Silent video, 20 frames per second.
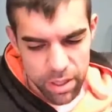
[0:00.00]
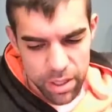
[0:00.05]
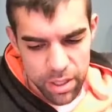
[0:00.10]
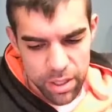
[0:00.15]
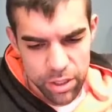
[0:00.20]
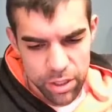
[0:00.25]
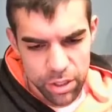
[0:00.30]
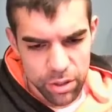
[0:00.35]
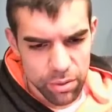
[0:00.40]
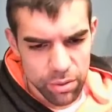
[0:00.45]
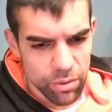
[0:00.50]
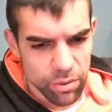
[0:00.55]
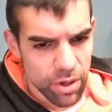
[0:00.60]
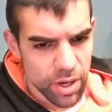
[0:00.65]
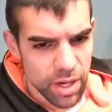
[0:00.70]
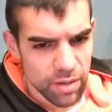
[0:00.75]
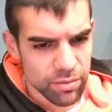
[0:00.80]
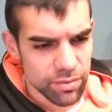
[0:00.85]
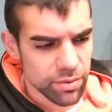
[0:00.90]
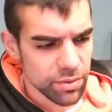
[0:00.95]

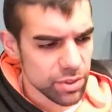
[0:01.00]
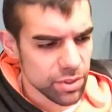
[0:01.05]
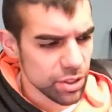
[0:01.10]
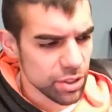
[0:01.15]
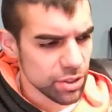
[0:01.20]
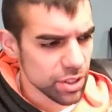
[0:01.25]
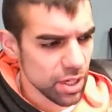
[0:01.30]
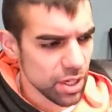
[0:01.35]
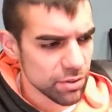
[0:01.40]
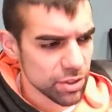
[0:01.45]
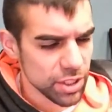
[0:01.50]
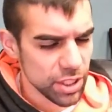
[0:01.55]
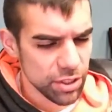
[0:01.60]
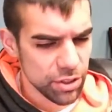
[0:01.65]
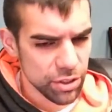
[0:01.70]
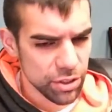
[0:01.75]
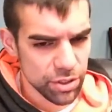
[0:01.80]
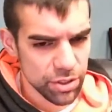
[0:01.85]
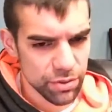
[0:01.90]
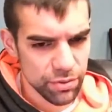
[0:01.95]
or have serious
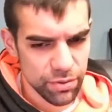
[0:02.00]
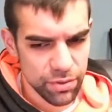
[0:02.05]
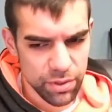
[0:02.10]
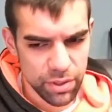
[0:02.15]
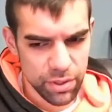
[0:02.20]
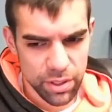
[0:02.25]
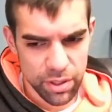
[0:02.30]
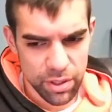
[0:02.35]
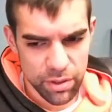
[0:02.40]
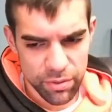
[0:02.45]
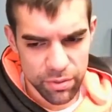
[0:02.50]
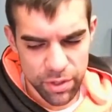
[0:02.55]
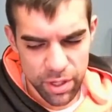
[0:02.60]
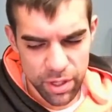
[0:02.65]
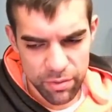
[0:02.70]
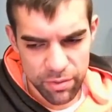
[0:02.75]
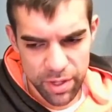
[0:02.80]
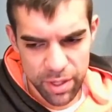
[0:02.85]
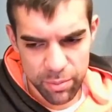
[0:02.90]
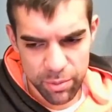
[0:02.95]
conversations. If you
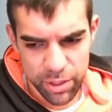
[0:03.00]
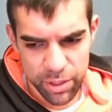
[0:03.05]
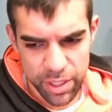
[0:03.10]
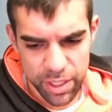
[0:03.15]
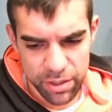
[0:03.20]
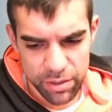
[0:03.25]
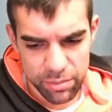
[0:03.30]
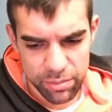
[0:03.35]
have family that,